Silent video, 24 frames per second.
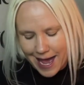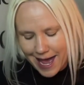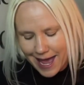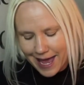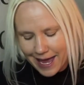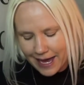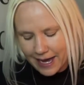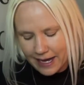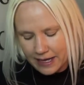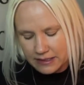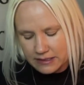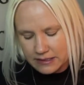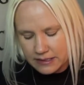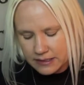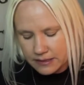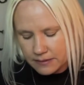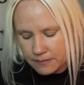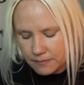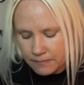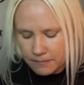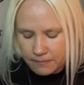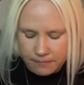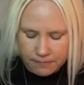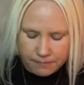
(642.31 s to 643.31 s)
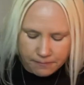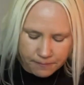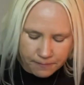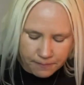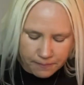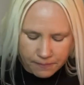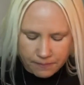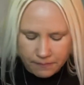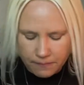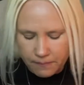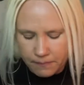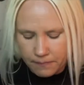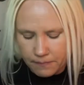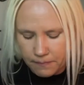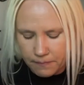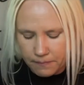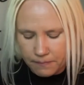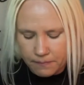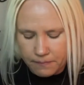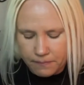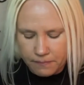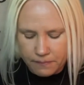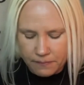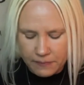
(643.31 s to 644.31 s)

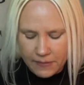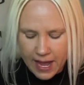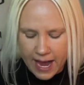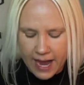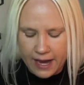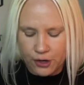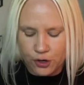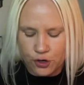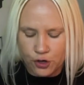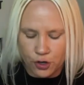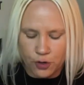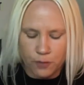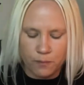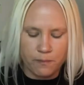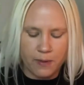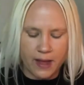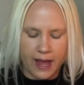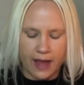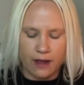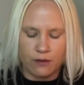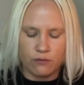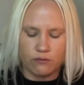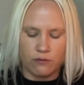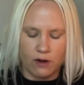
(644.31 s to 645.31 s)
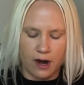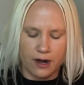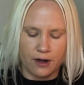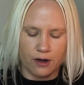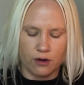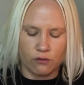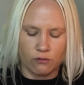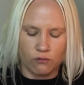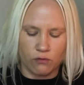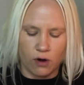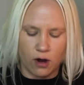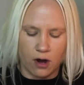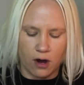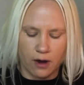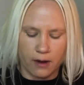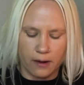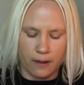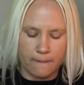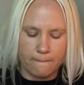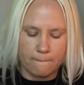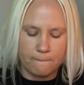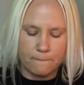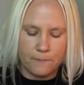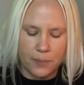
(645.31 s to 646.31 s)
and not good, bad, right, or
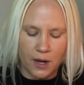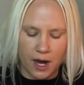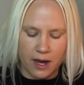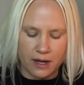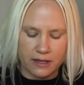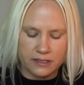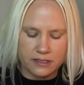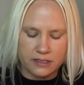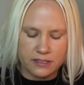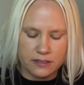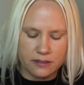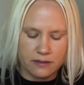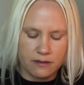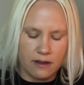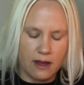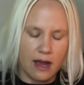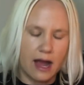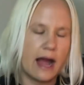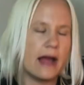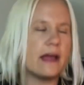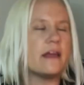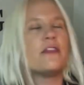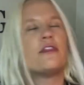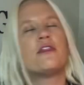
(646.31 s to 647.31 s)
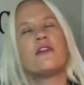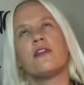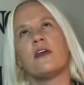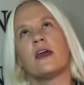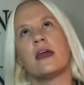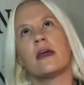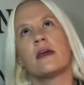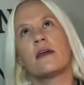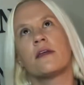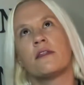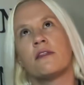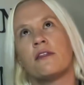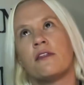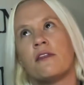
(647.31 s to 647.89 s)
wrong. But I think